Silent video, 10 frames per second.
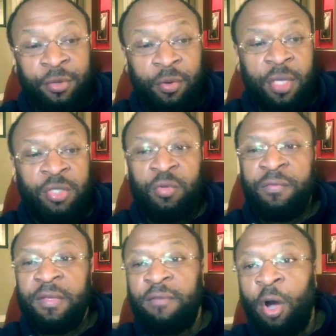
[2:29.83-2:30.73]
you know that
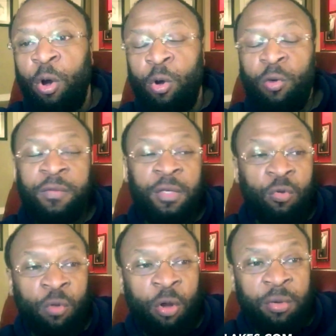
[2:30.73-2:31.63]
you've evolved
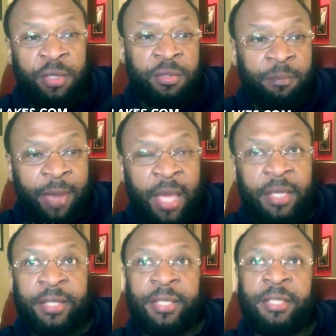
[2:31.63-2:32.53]
and grown into
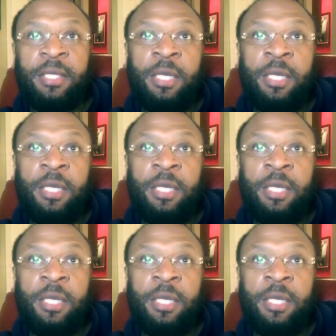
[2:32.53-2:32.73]
manhood